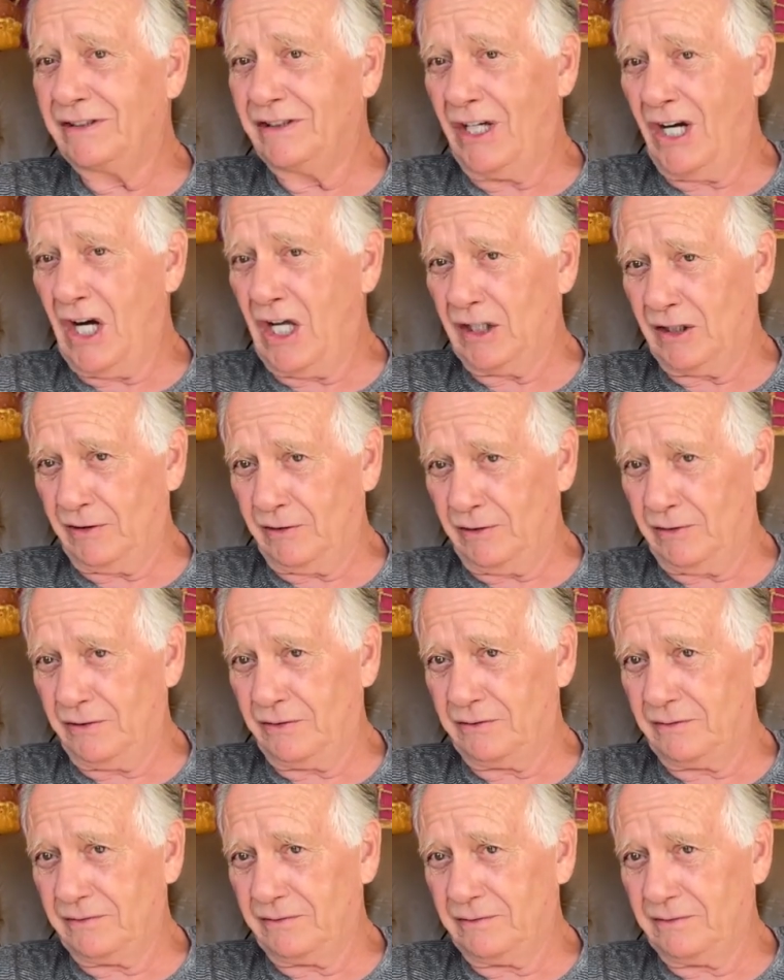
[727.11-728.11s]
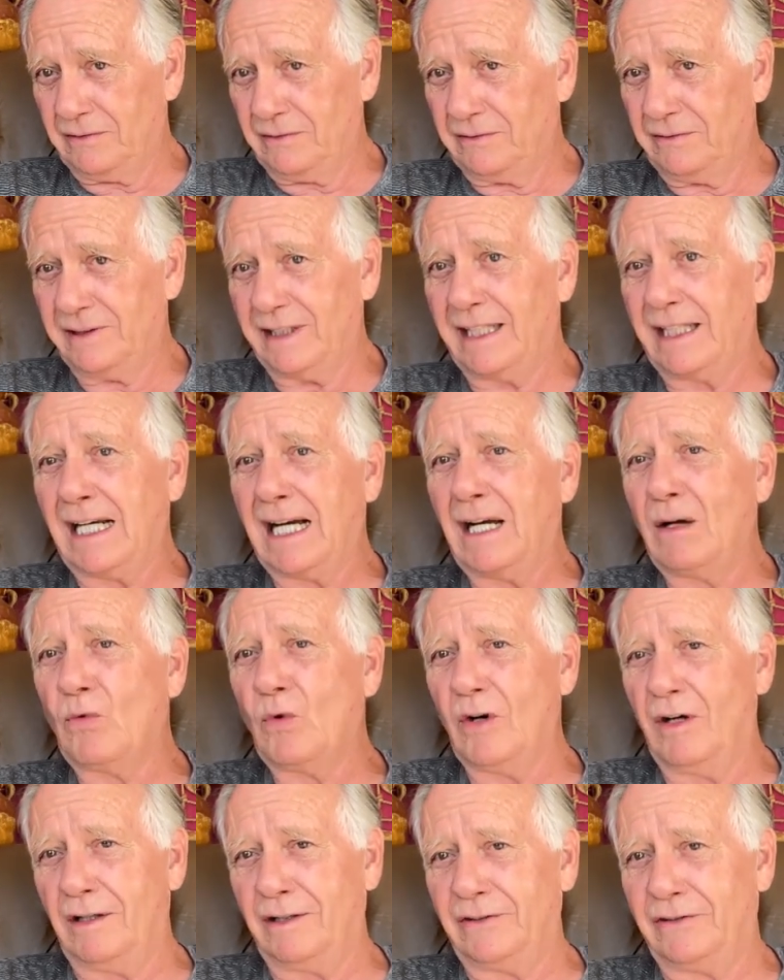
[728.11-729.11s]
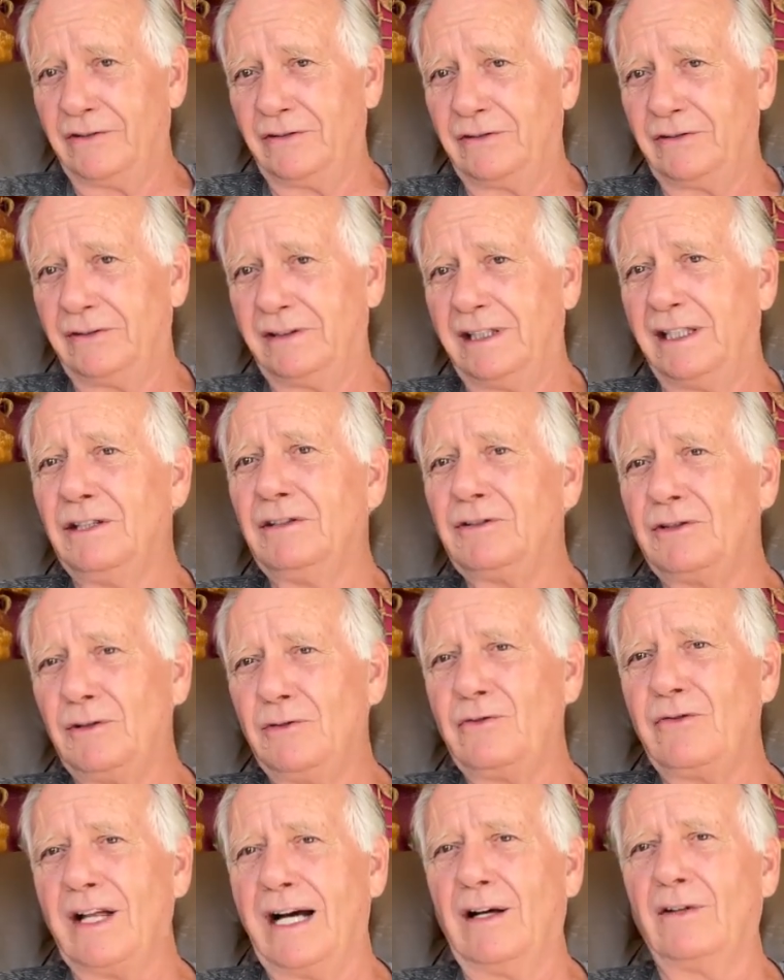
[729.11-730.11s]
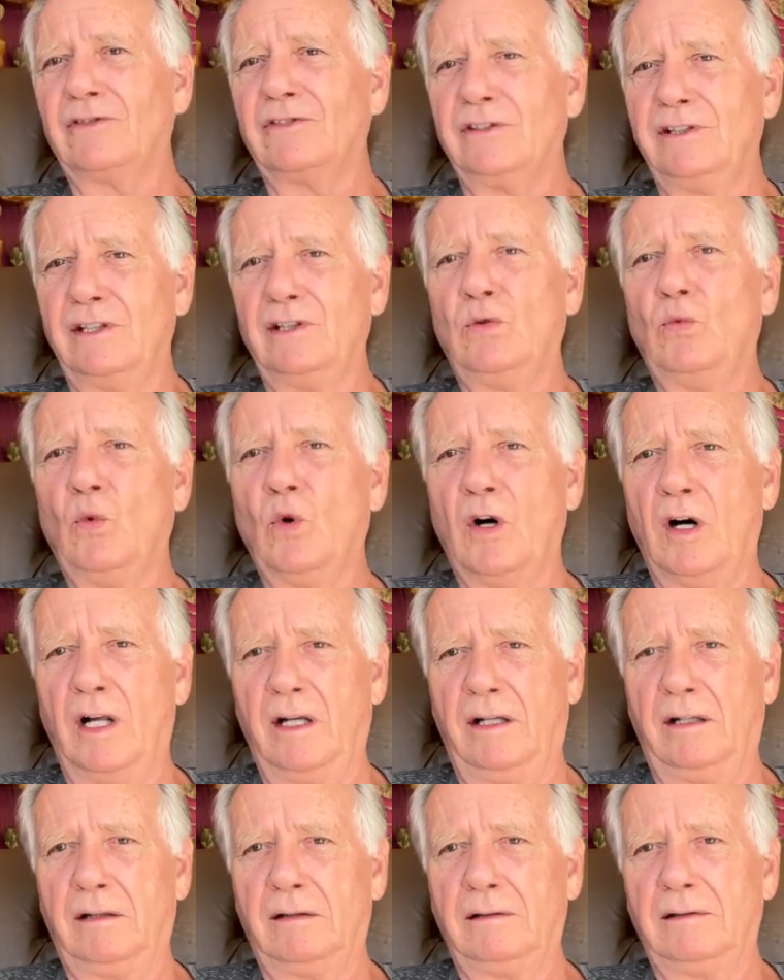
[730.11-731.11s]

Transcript: dollars that I was in 2001.